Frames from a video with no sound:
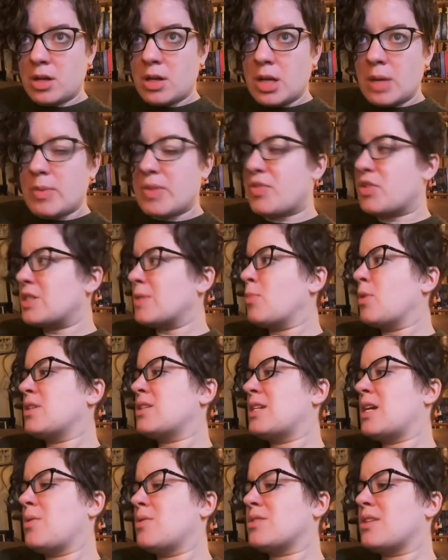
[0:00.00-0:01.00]
But for some reason,
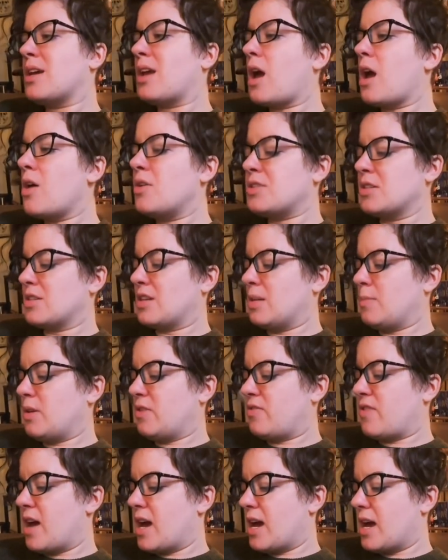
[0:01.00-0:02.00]
I was like, oh, it's just going to be
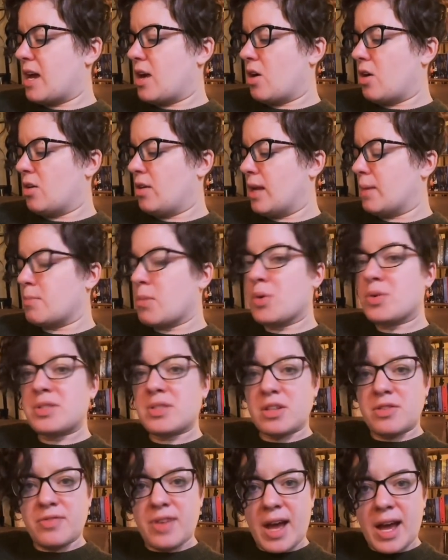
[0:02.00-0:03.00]
Fae, or like
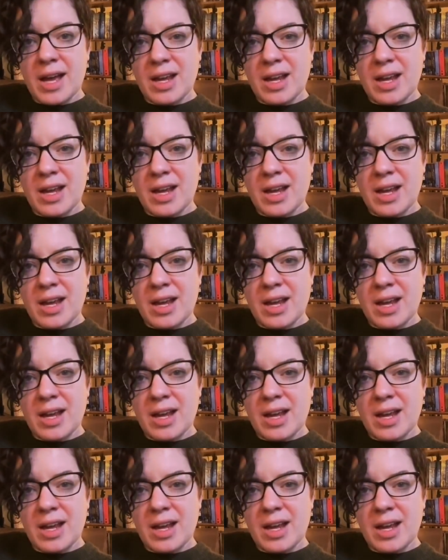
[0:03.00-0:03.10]
mostly Fae.